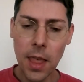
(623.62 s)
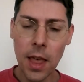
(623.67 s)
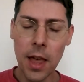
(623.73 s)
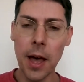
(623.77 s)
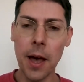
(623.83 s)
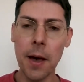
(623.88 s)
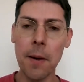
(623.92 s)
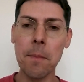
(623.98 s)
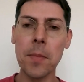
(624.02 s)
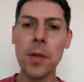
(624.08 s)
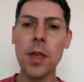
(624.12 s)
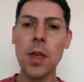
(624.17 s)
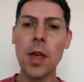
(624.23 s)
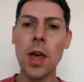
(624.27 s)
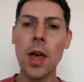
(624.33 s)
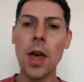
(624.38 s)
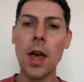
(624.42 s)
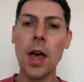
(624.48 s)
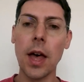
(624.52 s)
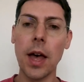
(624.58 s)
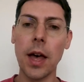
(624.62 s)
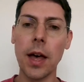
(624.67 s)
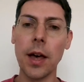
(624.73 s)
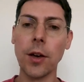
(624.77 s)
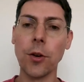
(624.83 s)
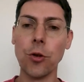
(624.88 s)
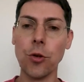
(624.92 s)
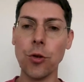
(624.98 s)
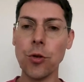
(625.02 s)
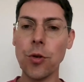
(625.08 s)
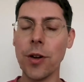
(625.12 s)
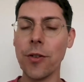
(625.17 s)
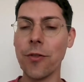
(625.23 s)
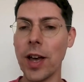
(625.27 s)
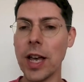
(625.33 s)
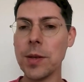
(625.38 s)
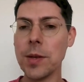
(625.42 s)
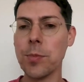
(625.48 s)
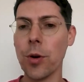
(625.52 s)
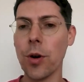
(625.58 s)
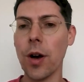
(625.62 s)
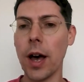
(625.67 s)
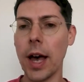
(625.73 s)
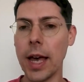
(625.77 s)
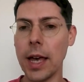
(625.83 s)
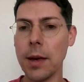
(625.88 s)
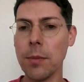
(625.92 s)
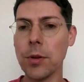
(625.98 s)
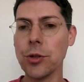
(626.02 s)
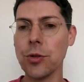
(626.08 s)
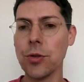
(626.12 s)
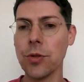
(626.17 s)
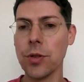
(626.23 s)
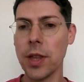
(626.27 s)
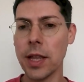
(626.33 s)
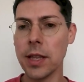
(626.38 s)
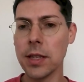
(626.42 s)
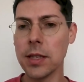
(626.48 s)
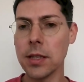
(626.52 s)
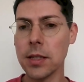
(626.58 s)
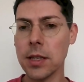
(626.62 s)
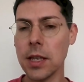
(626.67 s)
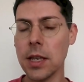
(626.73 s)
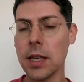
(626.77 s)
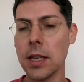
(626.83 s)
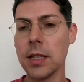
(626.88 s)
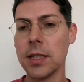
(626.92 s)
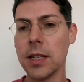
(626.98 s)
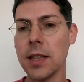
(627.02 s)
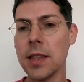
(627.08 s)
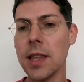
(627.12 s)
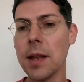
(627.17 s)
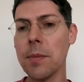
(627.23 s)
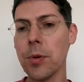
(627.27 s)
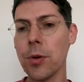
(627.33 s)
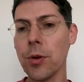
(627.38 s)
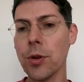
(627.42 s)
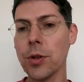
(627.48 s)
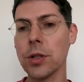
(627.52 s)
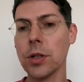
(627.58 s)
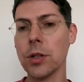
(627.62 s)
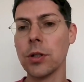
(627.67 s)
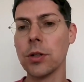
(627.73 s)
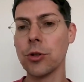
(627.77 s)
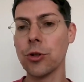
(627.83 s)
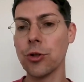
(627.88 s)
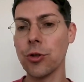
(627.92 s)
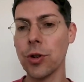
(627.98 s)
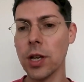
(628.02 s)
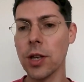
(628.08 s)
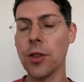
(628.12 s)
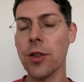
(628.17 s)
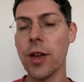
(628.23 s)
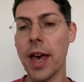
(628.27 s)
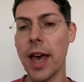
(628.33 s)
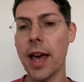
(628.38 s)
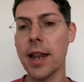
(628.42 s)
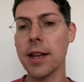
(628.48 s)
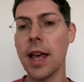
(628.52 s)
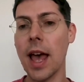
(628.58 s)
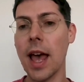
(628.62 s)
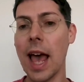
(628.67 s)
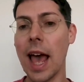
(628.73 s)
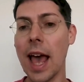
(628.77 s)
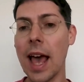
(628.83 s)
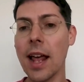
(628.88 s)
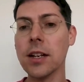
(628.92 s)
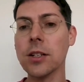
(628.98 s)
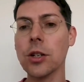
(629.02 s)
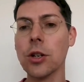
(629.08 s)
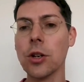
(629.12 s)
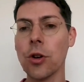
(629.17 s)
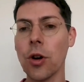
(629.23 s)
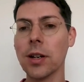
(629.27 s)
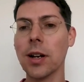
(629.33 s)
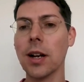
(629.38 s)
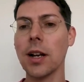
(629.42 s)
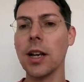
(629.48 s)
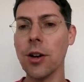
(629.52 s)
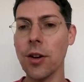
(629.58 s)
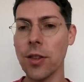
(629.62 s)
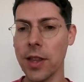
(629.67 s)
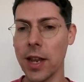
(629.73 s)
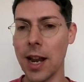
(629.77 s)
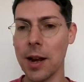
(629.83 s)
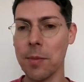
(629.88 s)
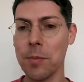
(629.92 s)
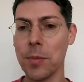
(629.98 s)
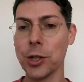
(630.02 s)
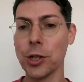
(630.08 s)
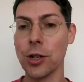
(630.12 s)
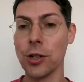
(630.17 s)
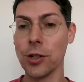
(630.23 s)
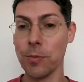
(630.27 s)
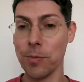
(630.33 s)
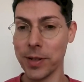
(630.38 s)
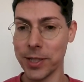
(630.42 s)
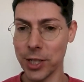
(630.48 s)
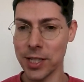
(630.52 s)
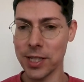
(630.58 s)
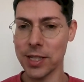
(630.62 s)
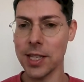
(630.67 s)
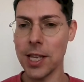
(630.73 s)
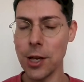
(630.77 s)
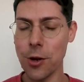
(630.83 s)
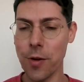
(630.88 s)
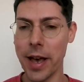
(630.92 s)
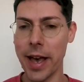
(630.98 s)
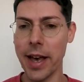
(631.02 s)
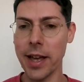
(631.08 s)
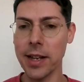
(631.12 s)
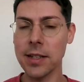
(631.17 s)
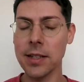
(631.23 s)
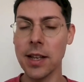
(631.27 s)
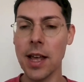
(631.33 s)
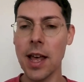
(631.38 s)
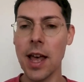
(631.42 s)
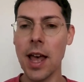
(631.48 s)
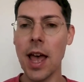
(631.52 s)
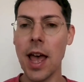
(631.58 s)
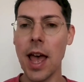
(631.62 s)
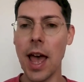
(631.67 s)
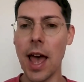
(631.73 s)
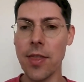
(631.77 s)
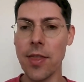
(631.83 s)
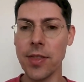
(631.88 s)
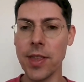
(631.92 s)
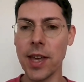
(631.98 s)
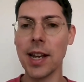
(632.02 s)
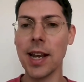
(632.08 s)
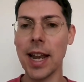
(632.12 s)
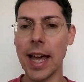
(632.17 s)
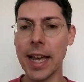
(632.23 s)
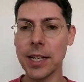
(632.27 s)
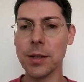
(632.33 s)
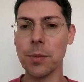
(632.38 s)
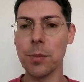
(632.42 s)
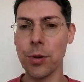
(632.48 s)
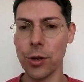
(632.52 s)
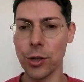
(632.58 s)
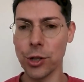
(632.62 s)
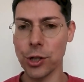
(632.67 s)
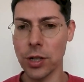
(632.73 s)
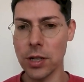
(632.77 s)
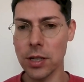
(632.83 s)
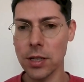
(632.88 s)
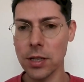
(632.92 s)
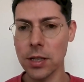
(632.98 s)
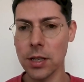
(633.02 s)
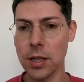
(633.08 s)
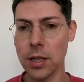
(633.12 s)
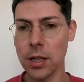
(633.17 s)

Google and Facebook are able to then see, did that person figure the ad and not click on that ad, but just see your ad and then later purchase.